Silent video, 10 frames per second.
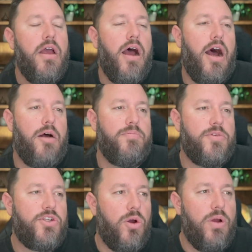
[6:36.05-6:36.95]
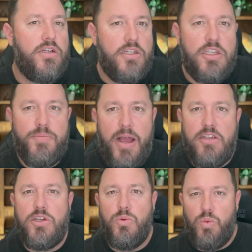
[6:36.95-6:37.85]
Um, so it just
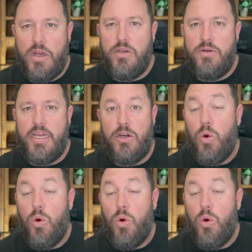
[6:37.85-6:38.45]
depends on what you need.